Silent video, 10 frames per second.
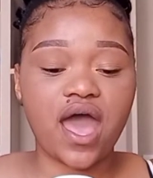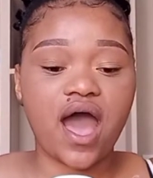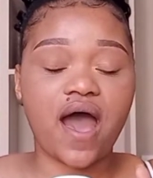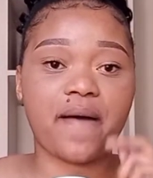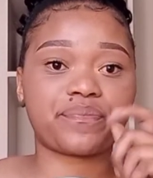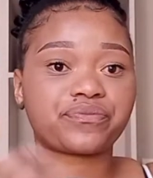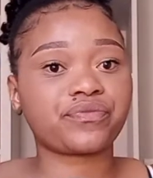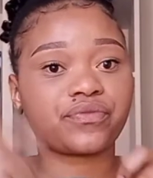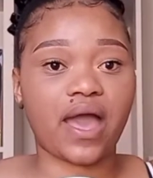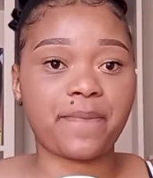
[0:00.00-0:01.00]

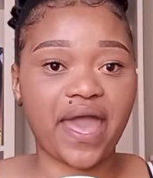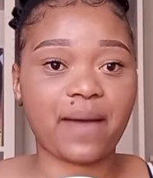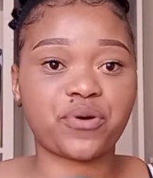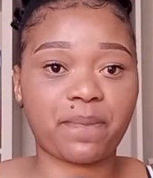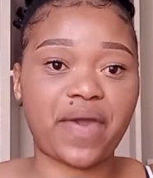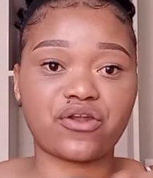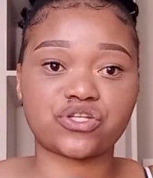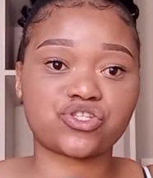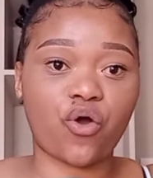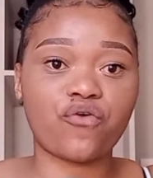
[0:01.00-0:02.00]
put a pan on the
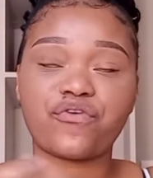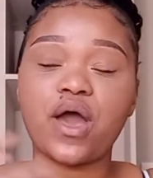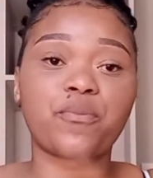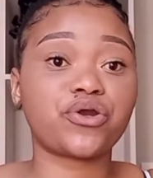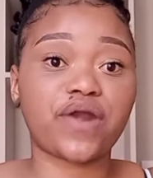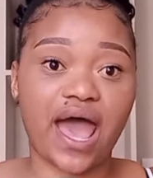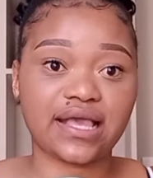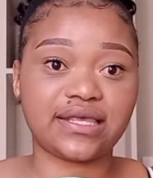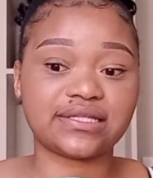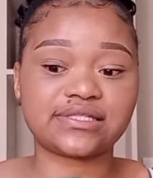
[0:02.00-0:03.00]
stove, put it on high
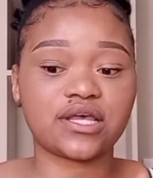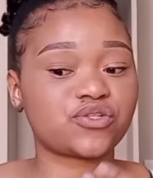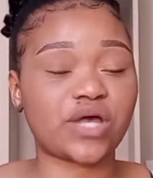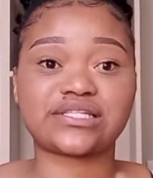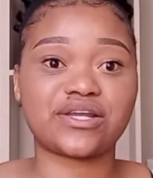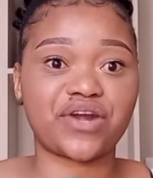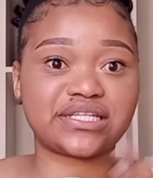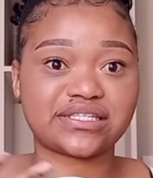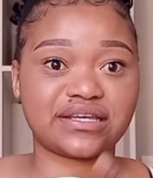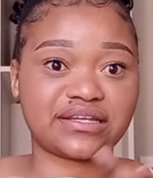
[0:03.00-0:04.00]
heat to
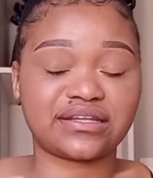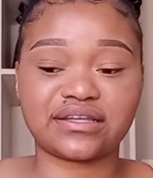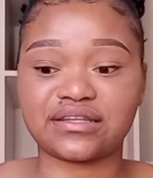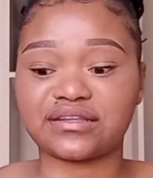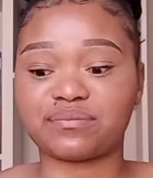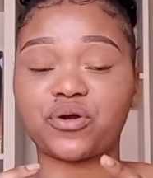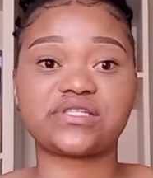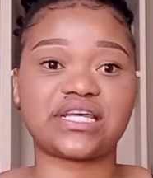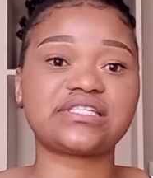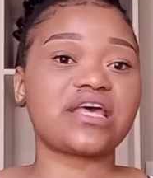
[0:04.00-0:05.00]
accelerate the
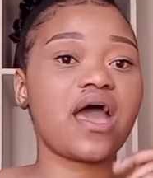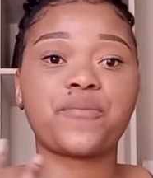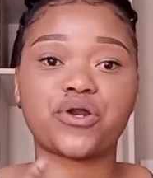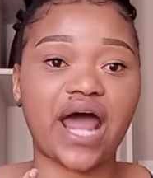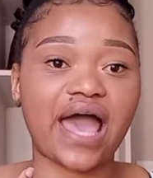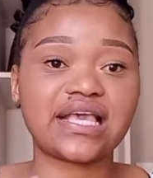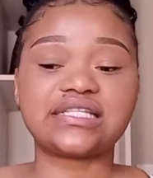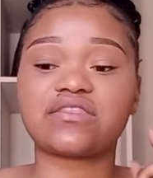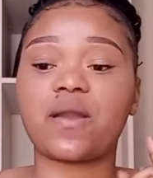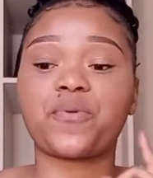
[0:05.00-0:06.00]
process, put on high heat,
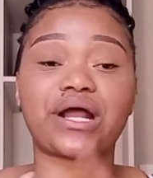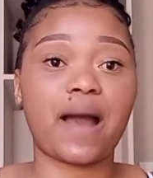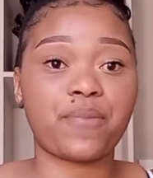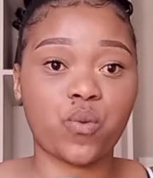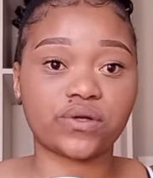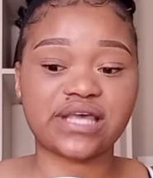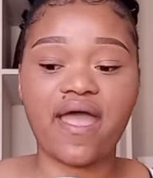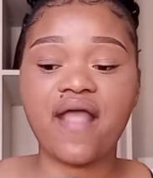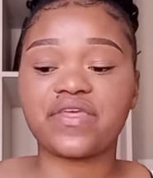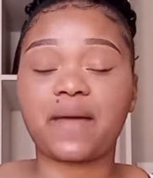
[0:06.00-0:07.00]
and then I put a cup of water,
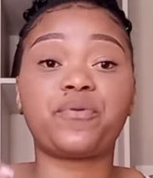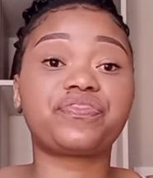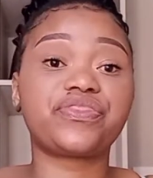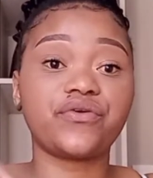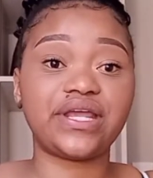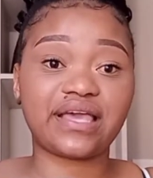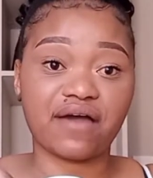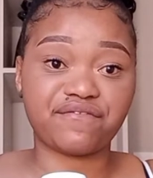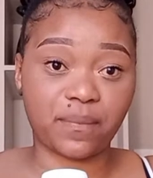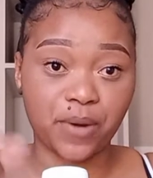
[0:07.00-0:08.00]
then I put 3
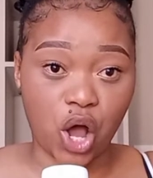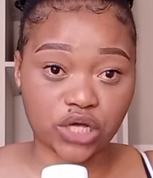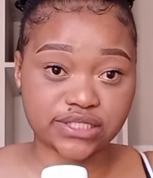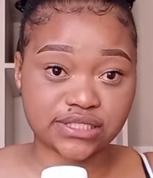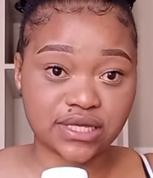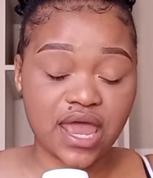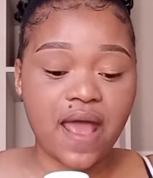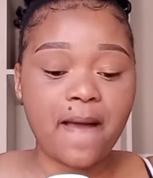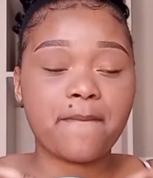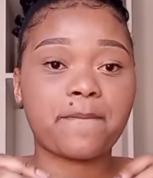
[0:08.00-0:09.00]
camphor blocks.
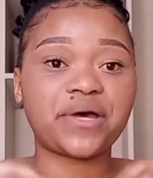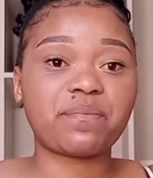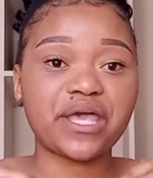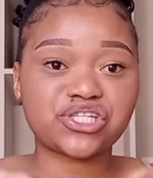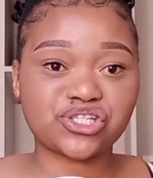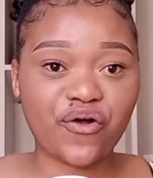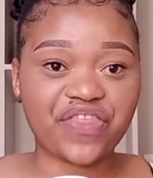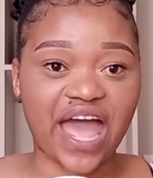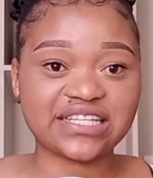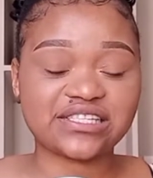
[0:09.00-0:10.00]
But make sure
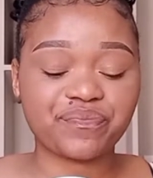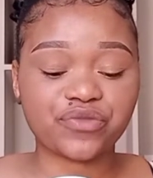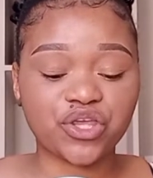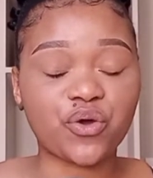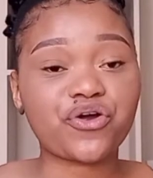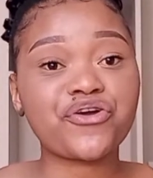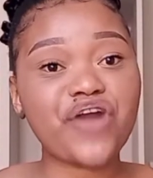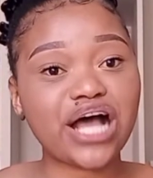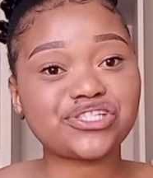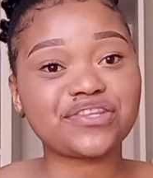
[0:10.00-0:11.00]
that you
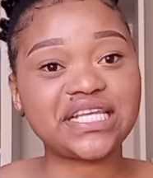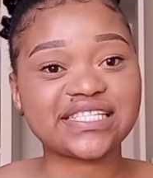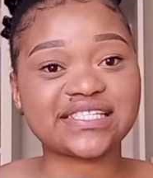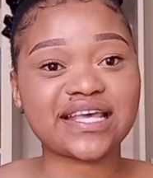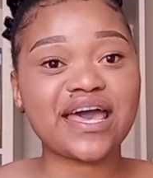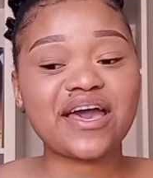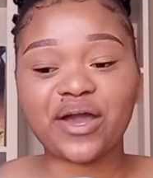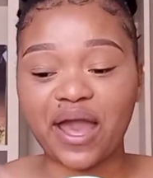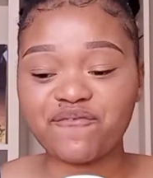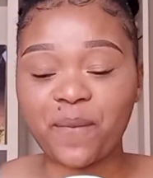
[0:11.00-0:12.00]
crush these
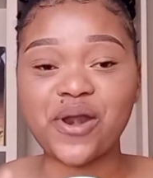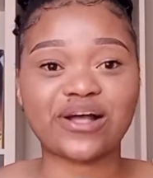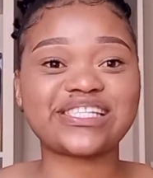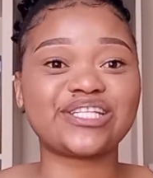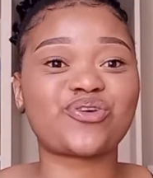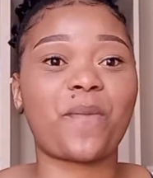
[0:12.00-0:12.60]
camphor blocks into